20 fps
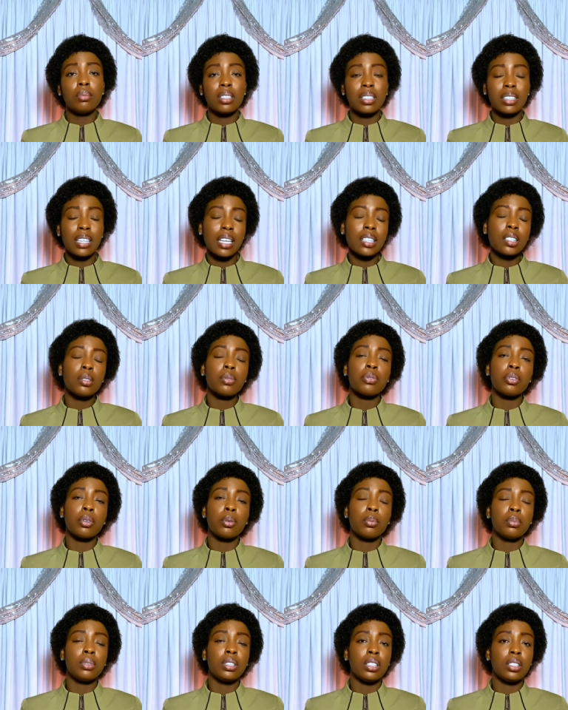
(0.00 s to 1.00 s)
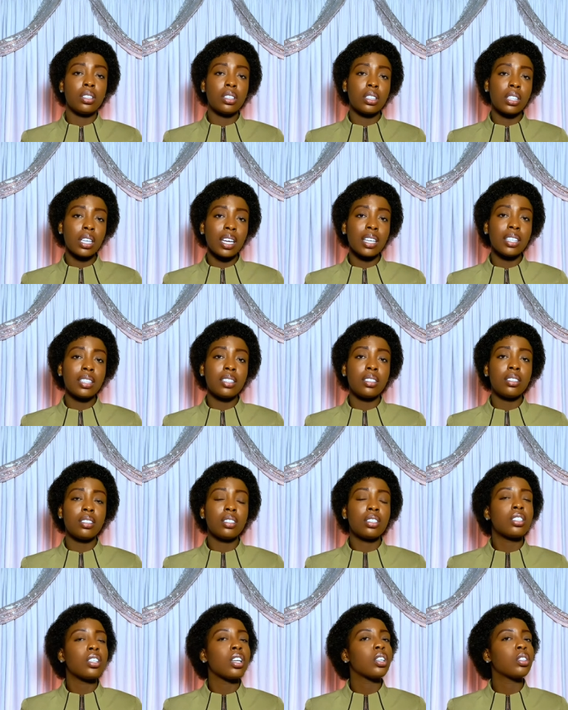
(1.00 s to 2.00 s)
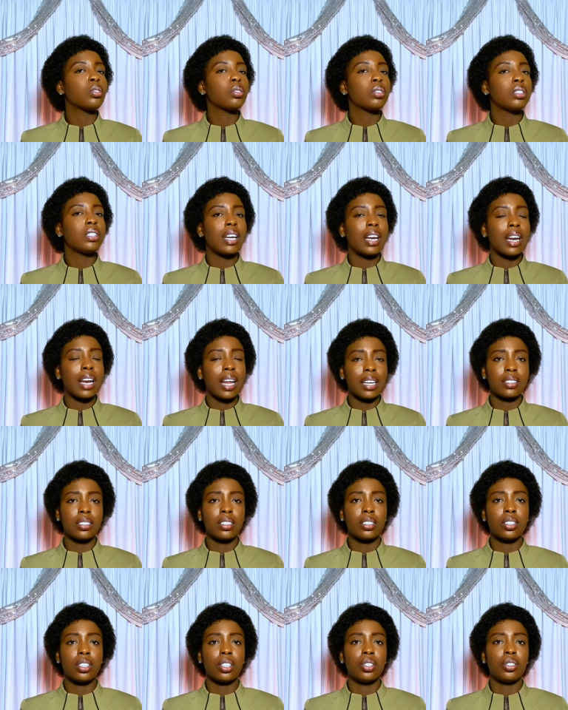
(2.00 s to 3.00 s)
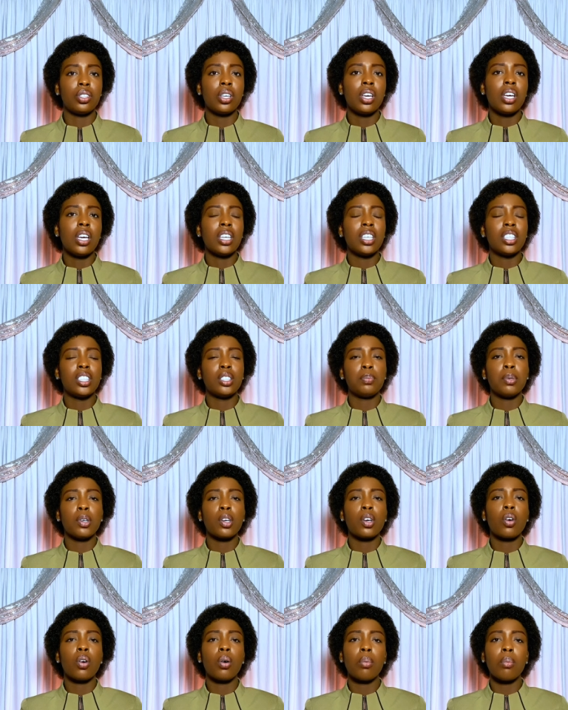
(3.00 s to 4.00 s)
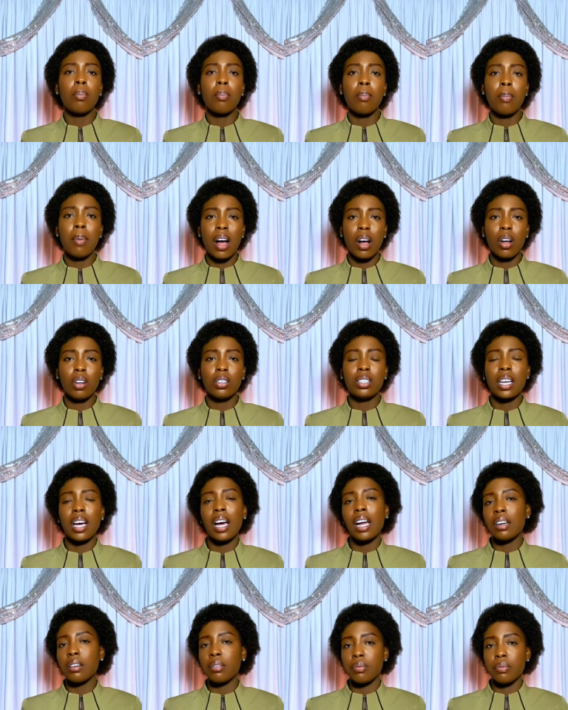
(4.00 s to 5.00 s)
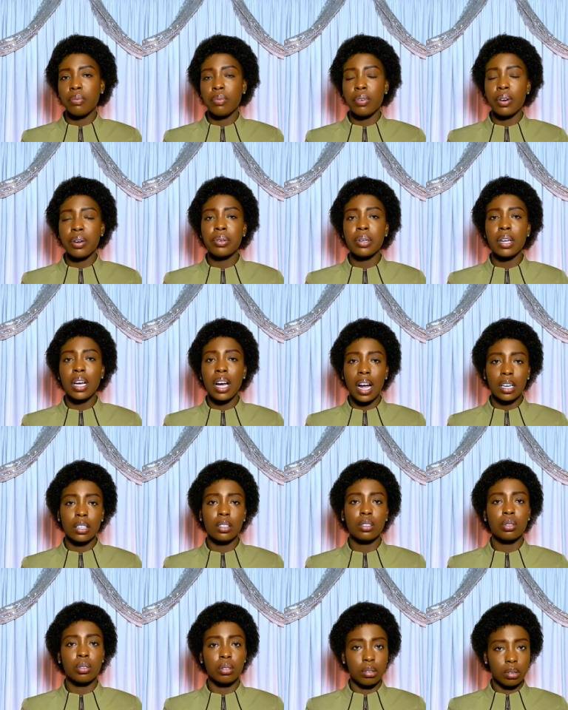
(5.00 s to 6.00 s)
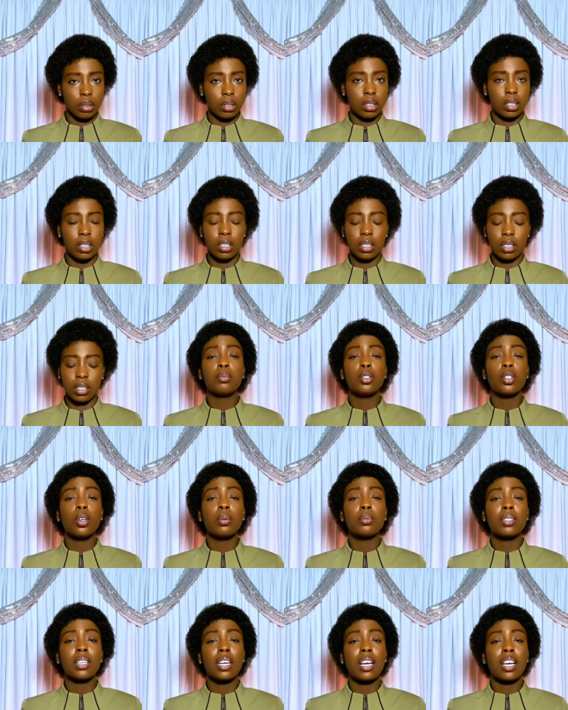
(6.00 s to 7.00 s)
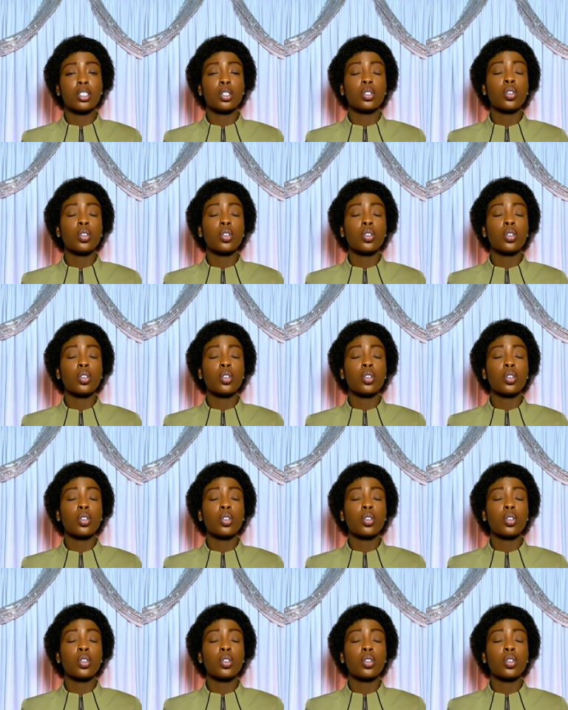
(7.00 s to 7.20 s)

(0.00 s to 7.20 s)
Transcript: starting from the third stage to the last stage, it becomes mild and very hard to notice. Symptoms are